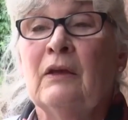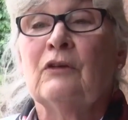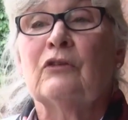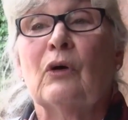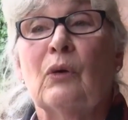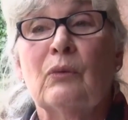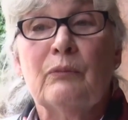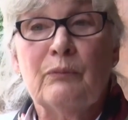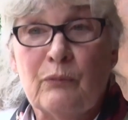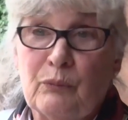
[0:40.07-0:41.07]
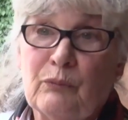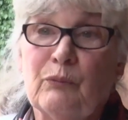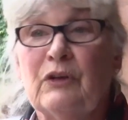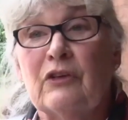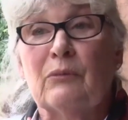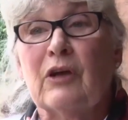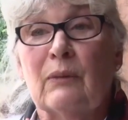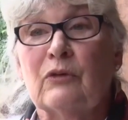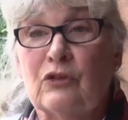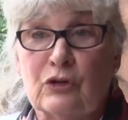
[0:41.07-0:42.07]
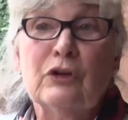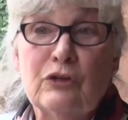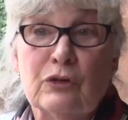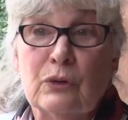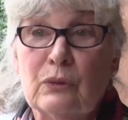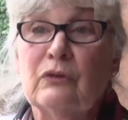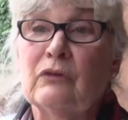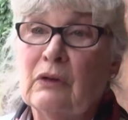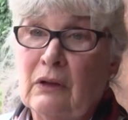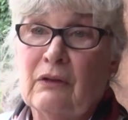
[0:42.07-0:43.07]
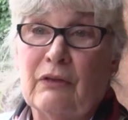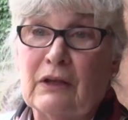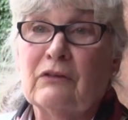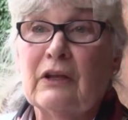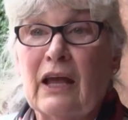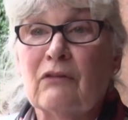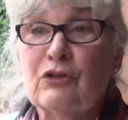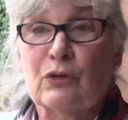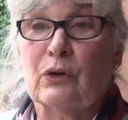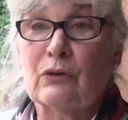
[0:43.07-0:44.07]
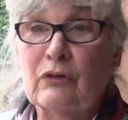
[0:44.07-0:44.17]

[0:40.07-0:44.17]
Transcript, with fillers: So we sometimes should choose things that have a shorter